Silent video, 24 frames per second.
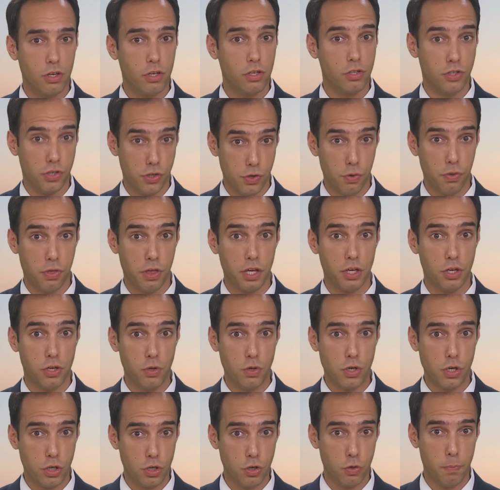Do you think you
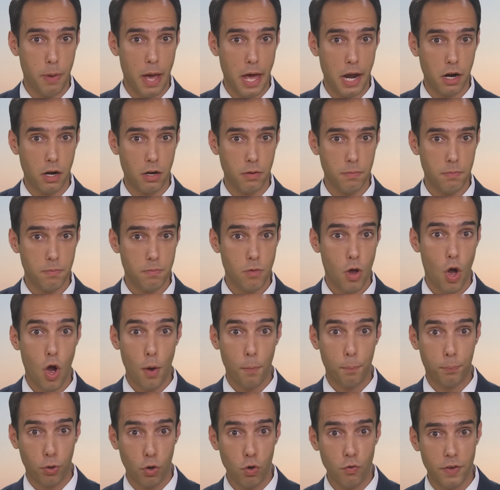could do better?
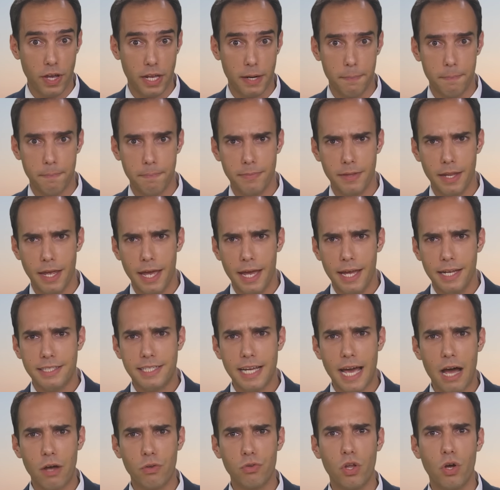Prove it.
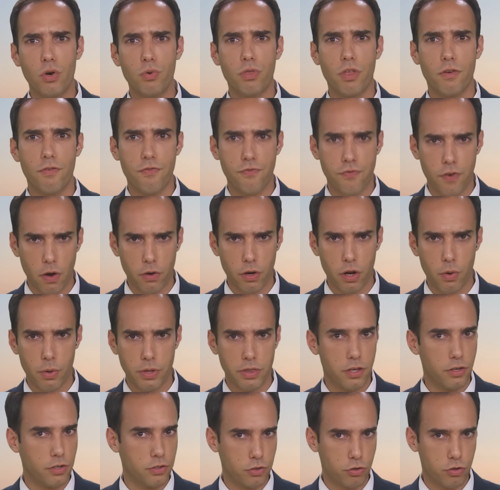Download the photo in
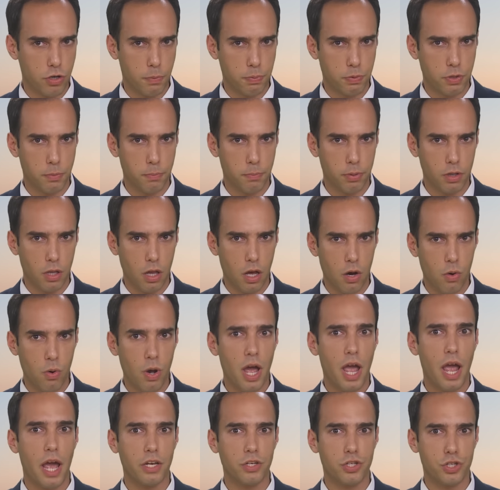the description below
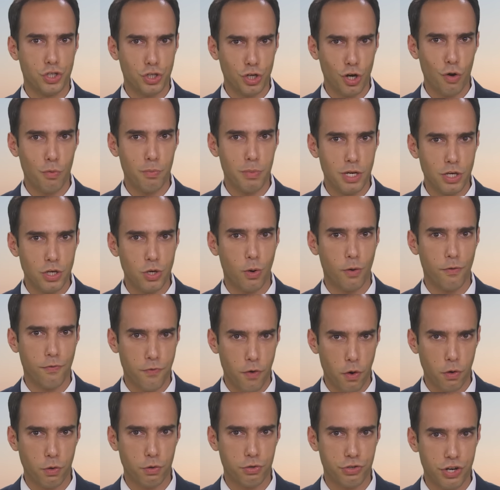and show me your
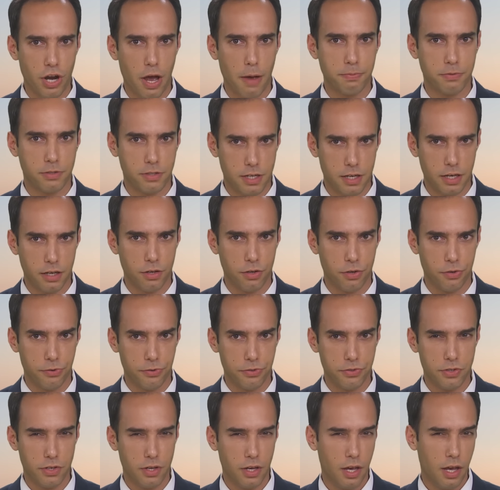Photoshop
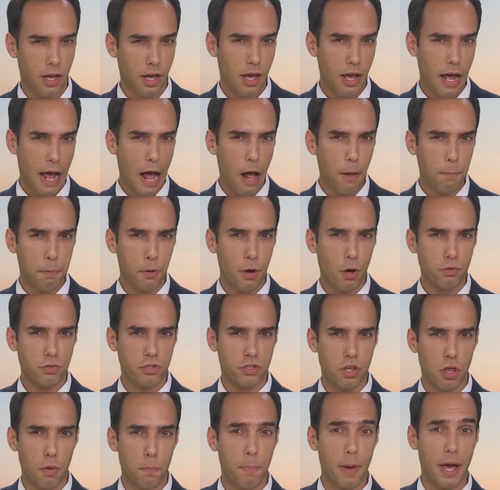skills. I'll post
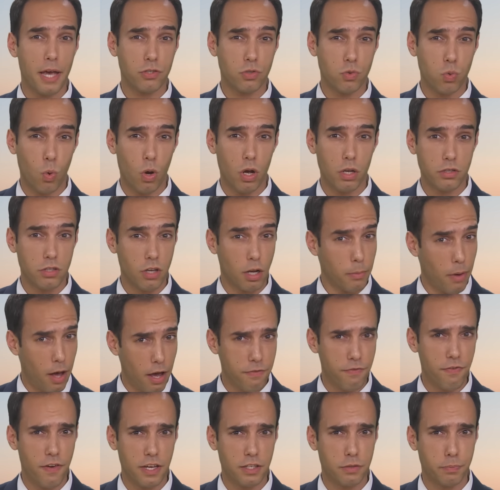the best ones on my
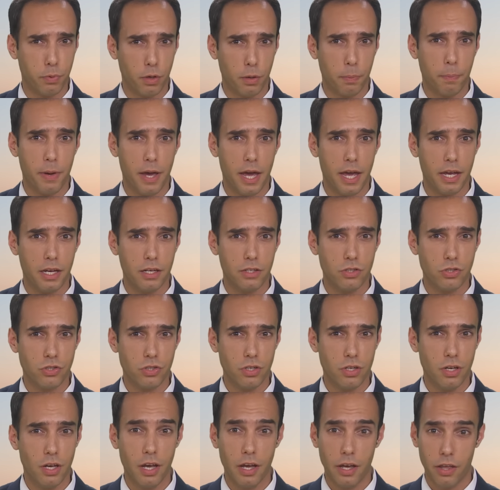Facebook page.
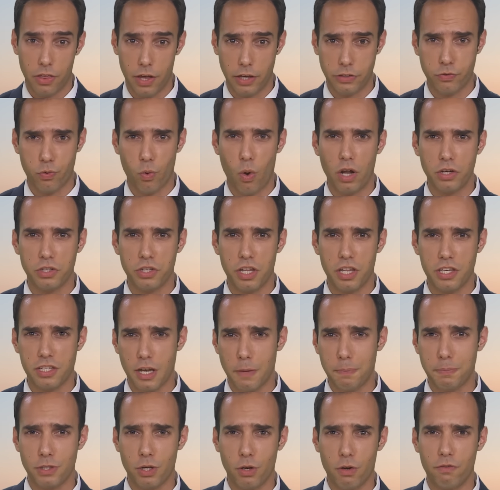Thanks for watching this
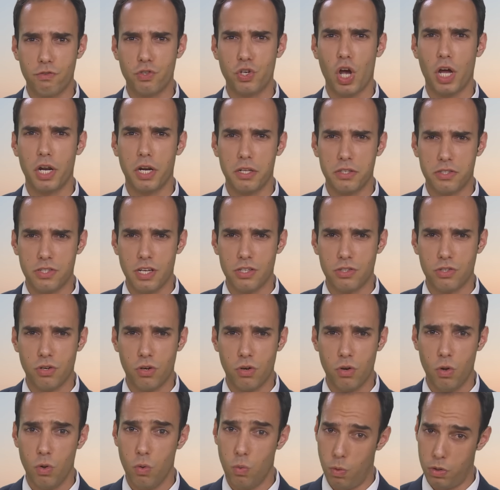episode of China
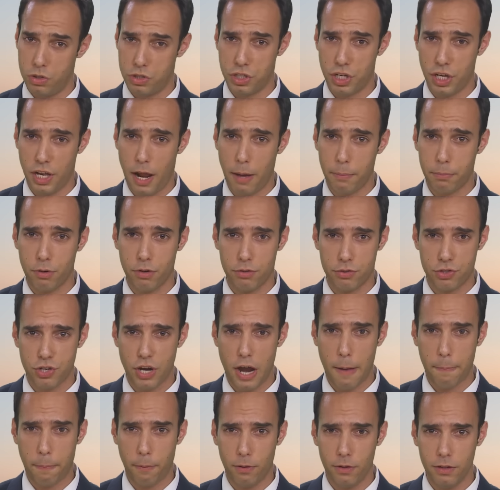Uncensored. Once again, I'm Chris
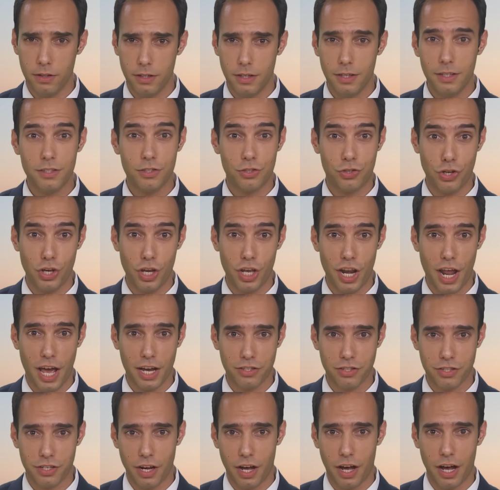Chappell. See you
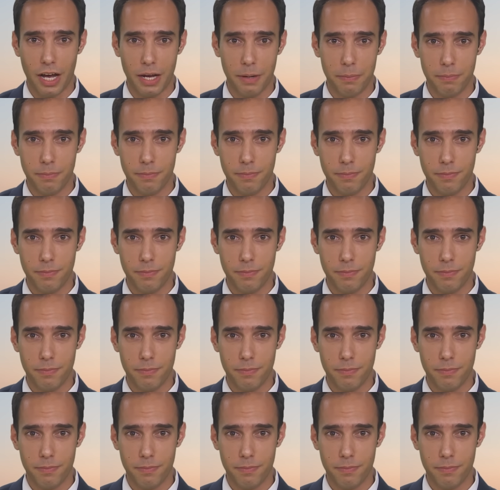next time.